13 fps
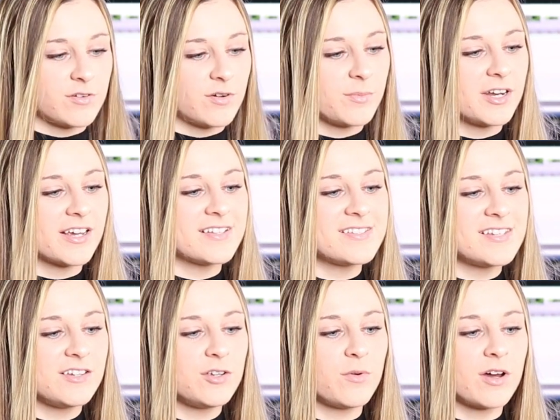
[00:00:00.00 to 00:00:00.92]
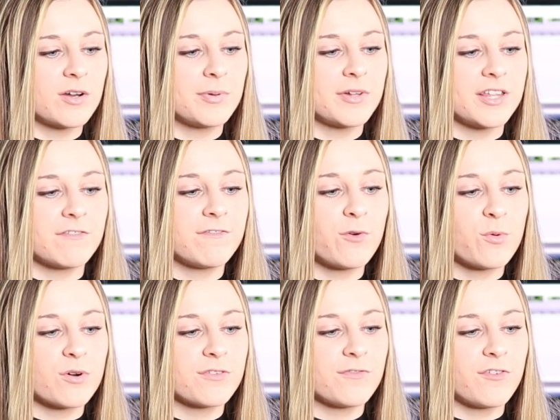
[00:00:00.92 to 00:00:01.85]
I'm going to continue on to play the
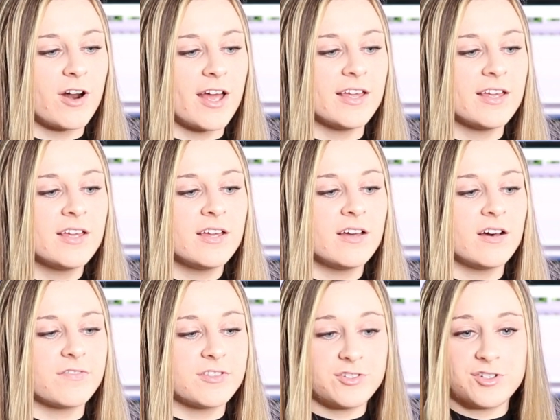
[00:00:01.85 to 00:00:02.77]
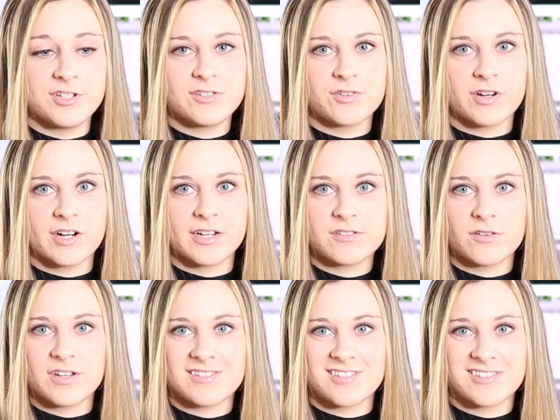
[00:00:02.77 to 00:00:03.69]
4th fret of the G string, so
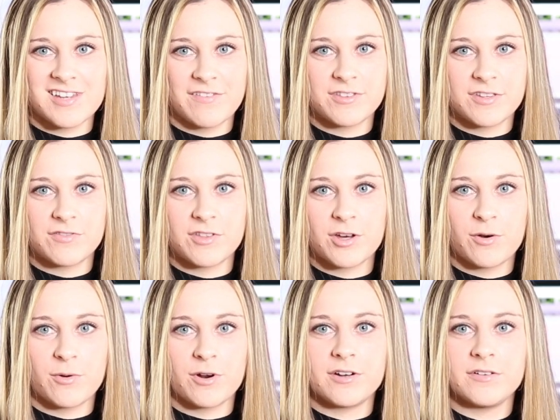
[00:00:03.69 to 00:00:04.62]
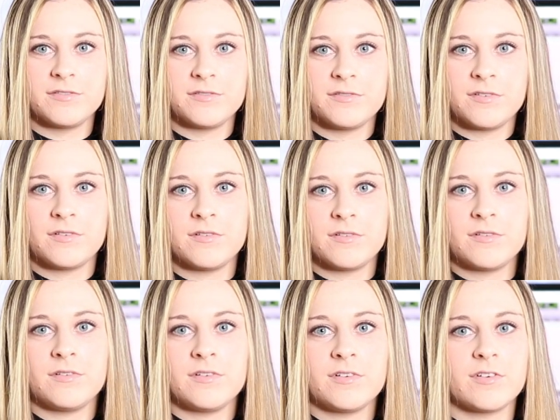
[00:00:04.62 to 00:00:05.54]
that's the 7th of the chord.
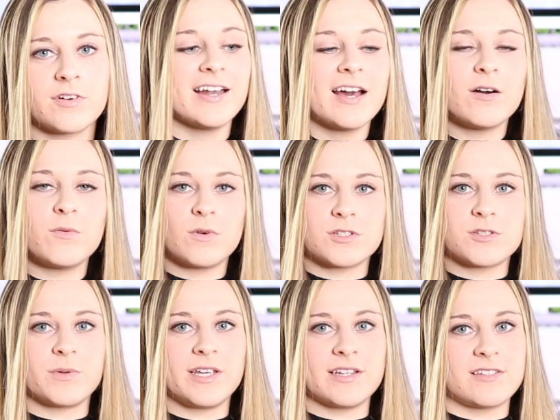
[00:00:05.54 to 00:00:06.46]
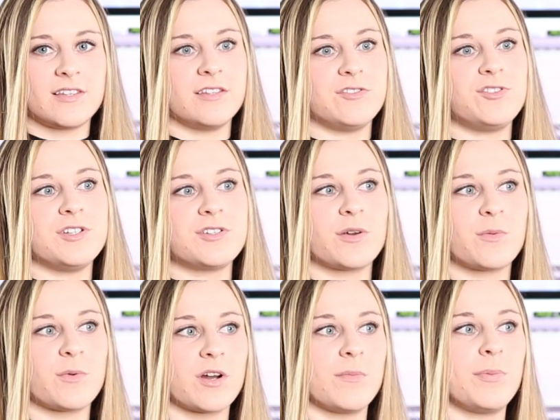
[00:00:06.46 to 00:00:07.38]
And now once we get to the G
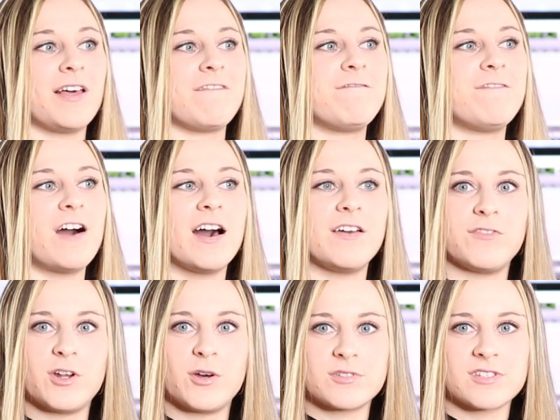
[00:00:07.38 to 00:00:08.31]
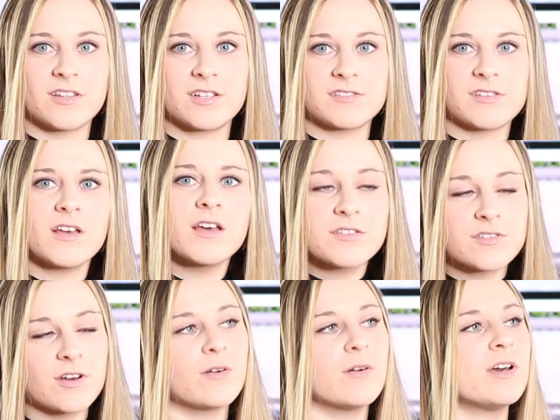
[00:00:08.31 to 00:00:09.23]
string, we're going to play 5 notes on this.
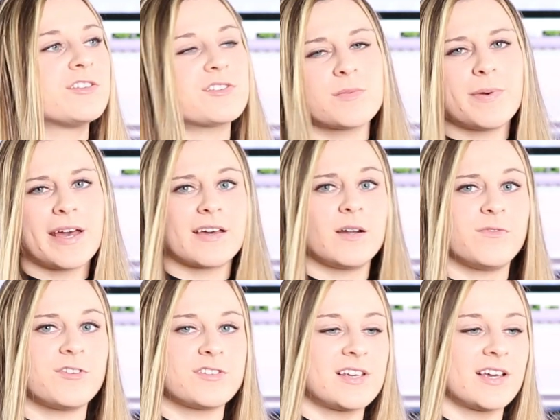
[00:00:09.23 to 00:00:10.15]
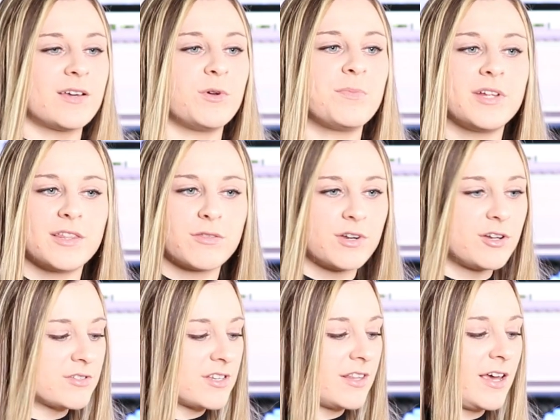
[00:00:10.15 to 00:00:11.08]
So just to back it up for a second, we play 3
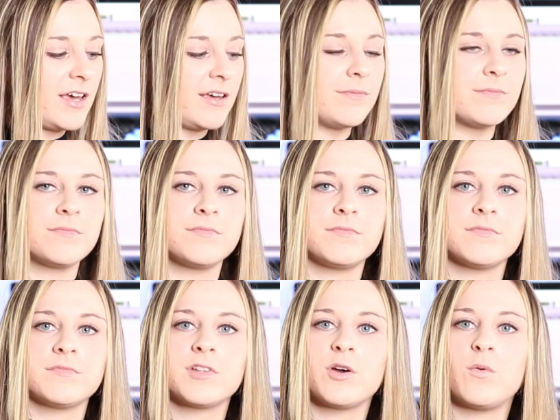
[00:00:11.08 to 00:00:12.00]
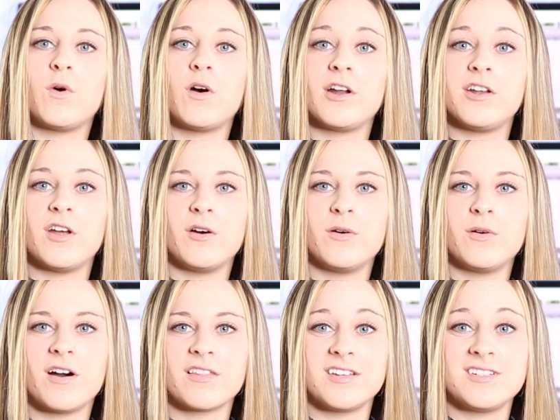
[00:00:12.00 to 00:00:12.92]
notes on the A, 1
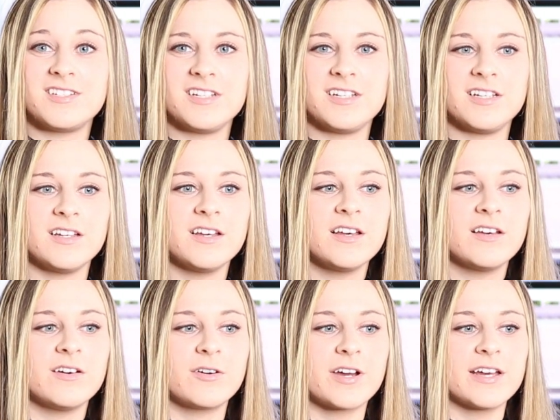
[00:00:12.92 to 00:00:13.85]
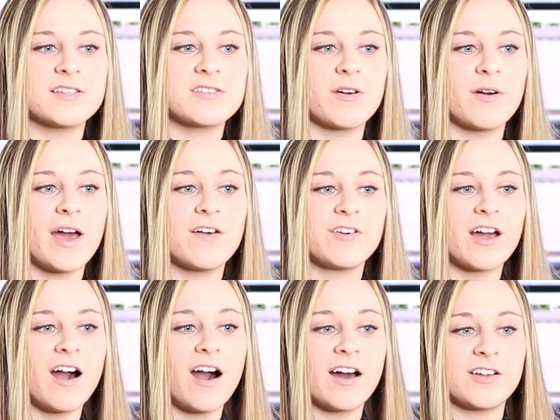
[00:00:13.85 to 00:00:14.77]
note on the D. Okay, so having
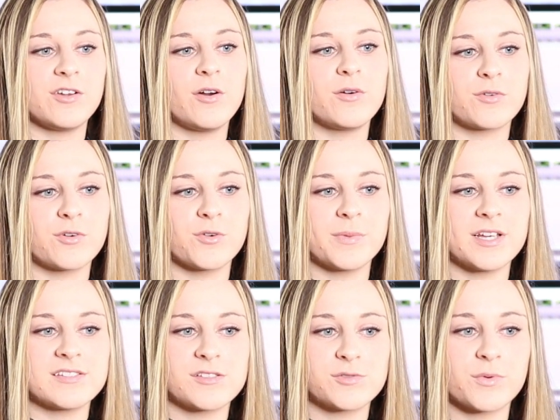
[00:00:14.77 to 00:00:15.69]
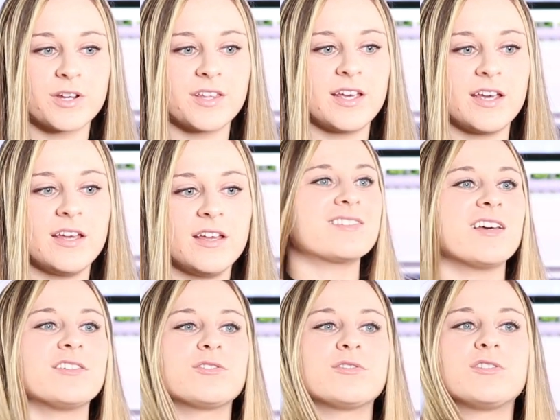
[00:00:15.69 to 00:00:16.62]
odd note groupings is really
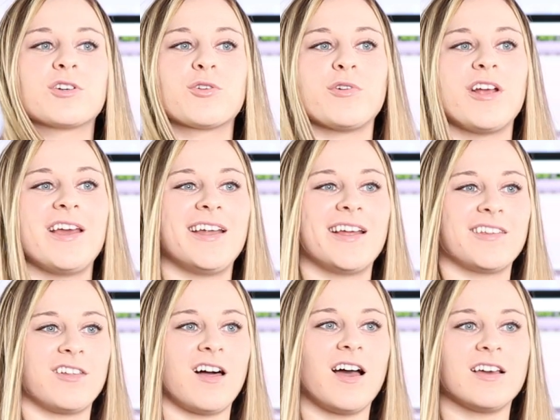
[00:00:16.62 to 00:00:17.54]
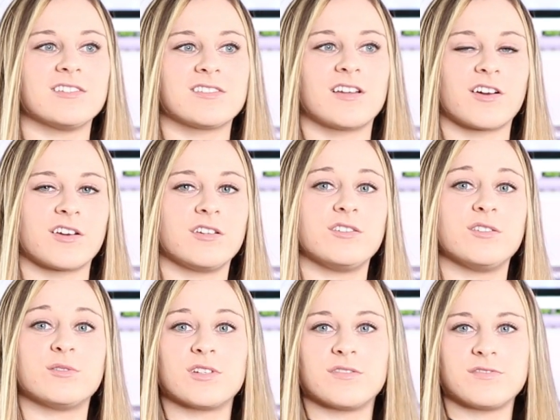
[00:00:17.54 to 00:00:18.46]
essential to creating lines that are
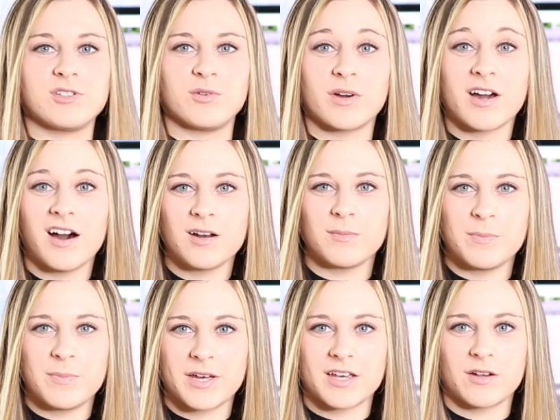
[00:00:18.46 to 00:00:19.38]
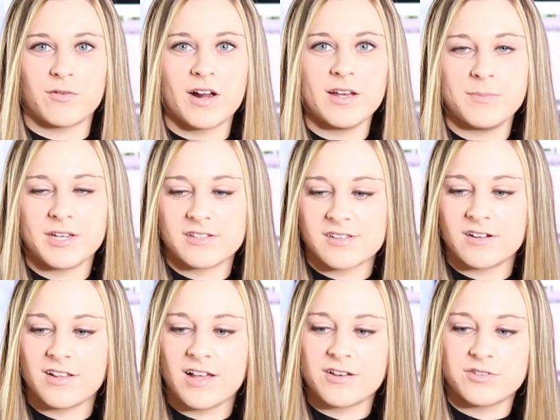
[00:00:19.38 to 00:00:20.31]
conducive to economy picking, right? Because it
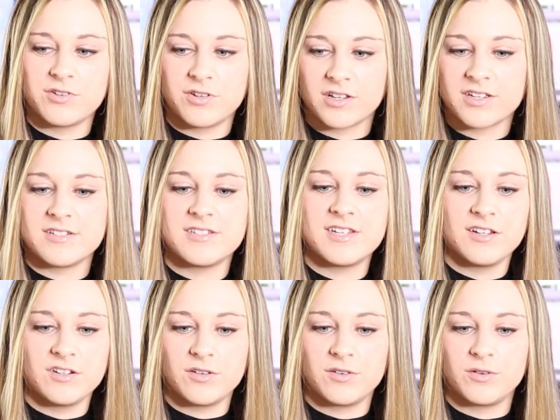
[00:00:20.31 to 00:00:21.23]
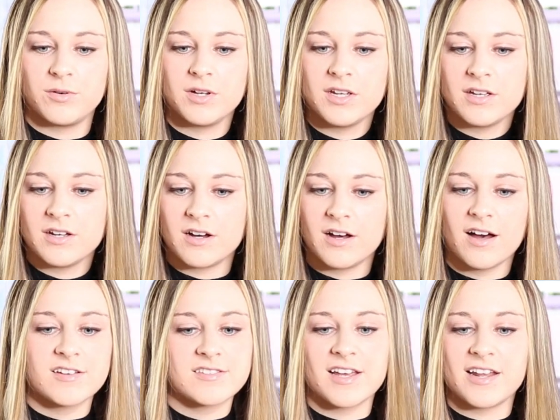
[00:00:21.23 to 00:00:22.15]
allows you to continue
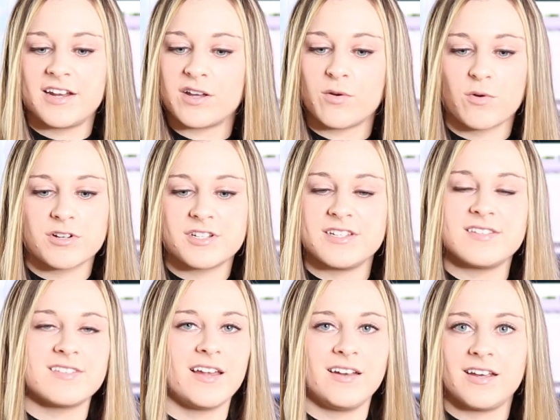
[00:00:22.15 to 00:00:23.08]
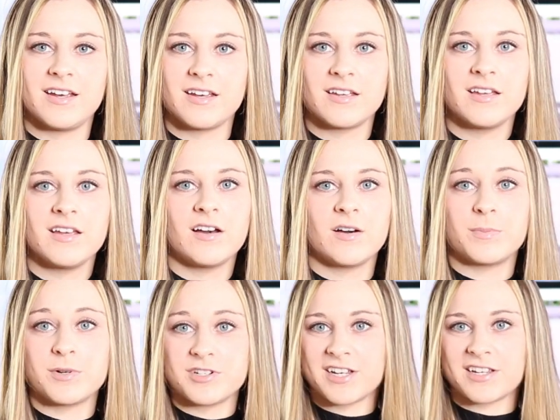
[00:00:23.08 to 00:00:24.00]
ascending or descending a
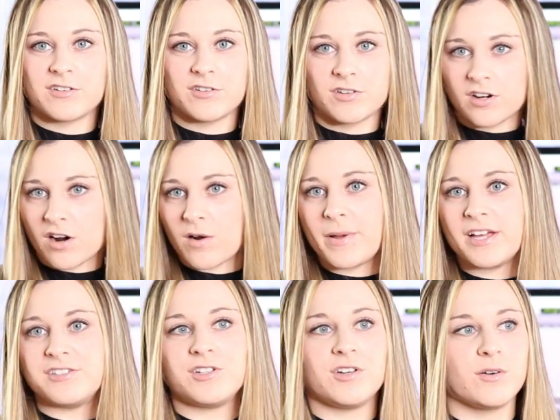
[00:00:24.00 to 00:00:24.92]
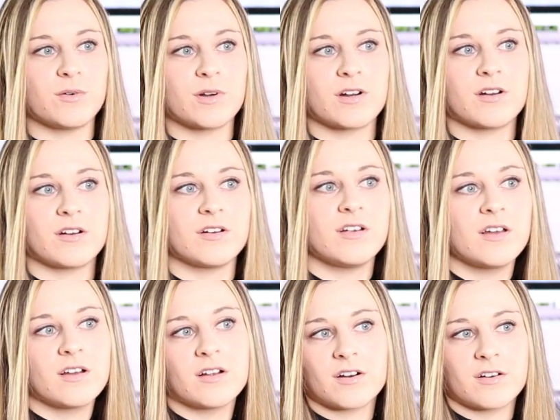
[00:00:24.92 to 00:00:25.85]
particular arpeggio
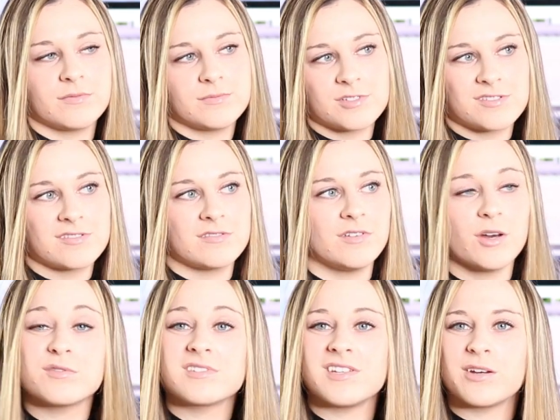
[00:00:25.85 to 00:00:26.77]
or just note